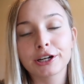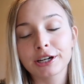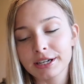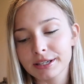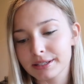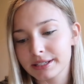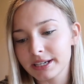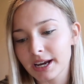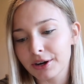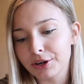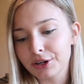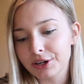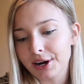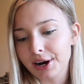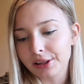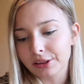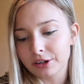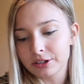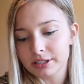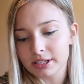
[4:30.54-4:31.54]
gonna see under
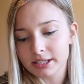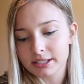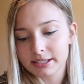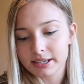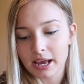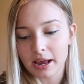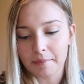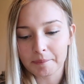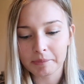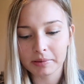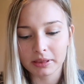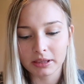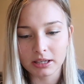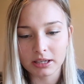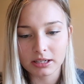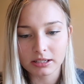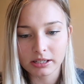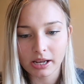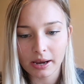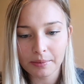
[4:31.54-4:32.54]
colors is temp.
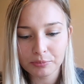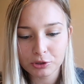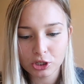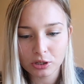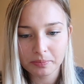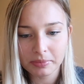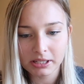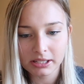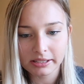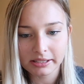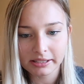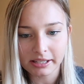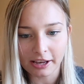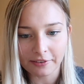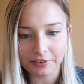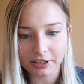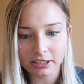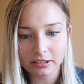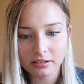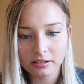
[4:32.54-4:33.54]
The temp should be
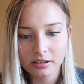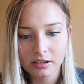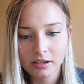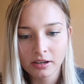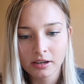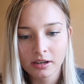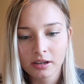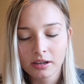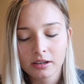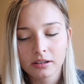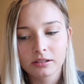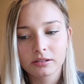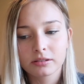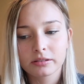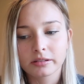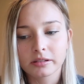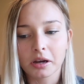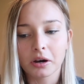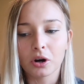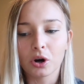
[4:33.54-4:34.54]
7.
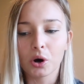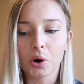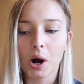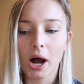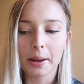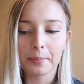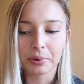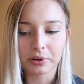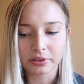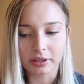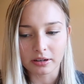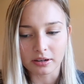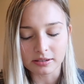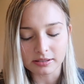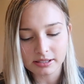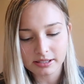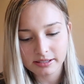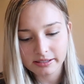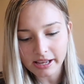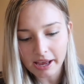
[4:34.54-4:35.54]
So I put that
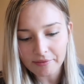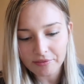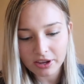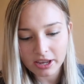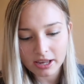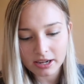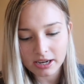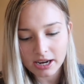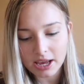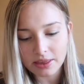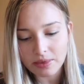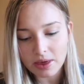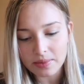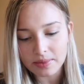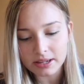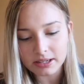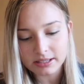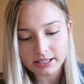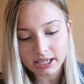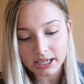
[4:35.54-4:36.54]
on 7, and then
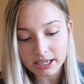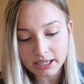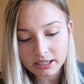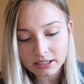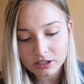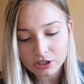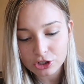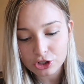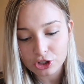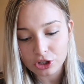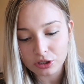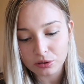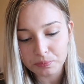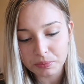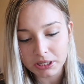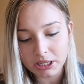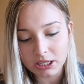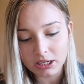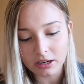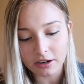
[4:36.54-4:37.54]
the tint should
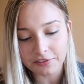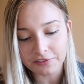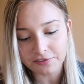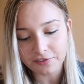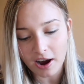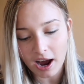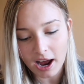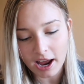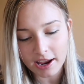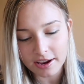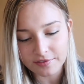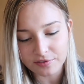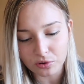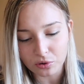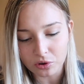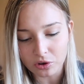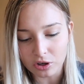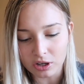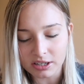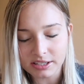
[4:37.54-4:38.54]
be a 5
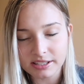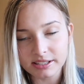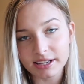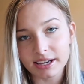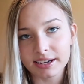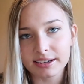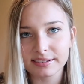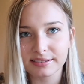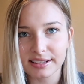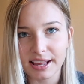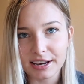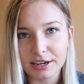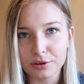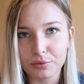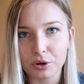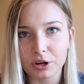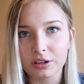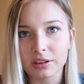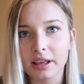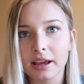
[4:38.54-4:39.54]
or a 6,
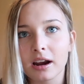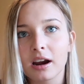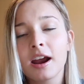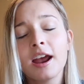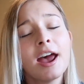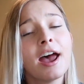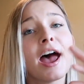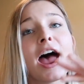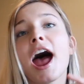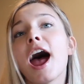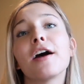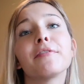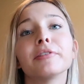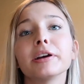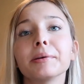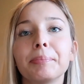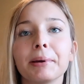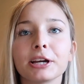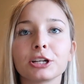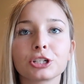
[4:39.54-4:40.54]
anywhere in there.
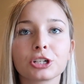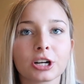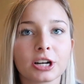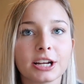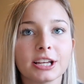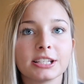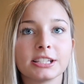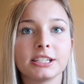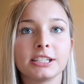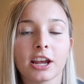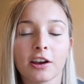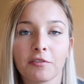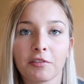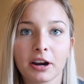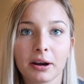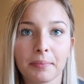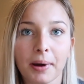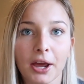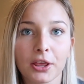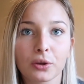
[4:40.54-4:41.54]
Every picture is
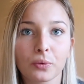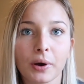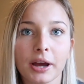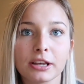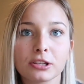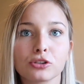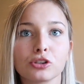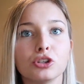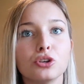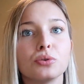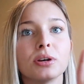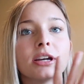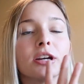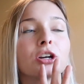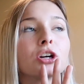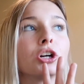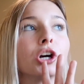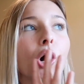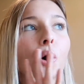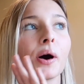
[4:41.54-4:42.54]
different, by the way, so you can
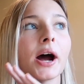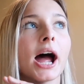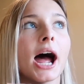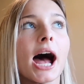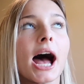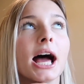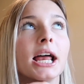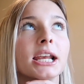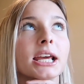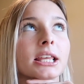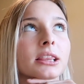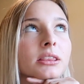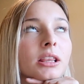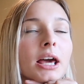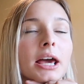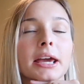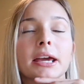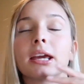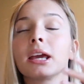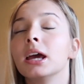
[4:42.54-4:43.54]
go ahead and
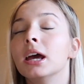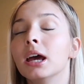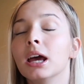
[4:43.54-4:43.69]
like